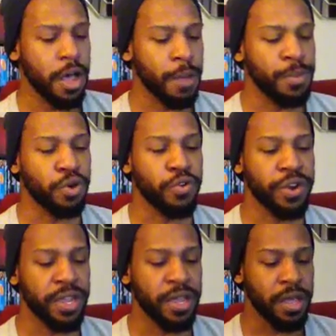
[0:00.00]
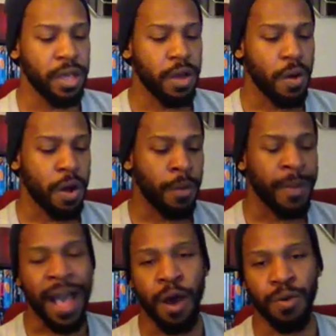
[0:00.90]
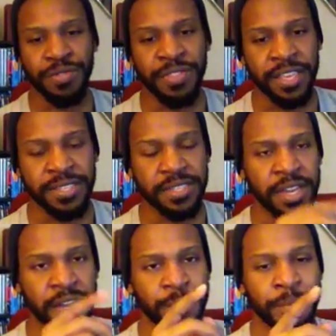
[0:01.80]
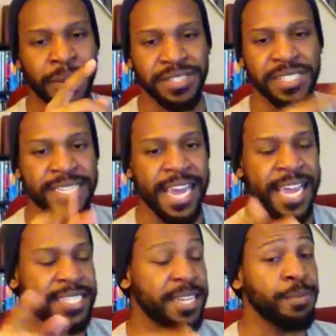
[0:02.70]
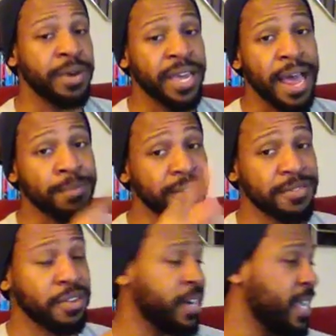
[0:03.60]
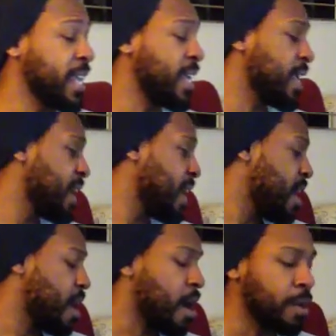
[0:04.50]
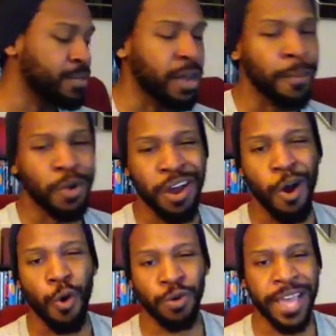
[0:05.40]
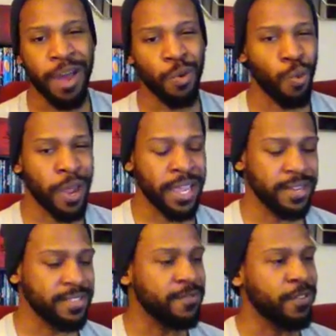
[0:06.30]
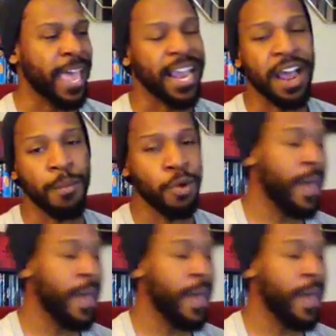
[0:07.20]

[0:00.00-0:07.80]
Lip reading: Mill Creek about this about season 9 and 10. But I'm definitely gonna get it. So I'm gonna hold down and wait for that combo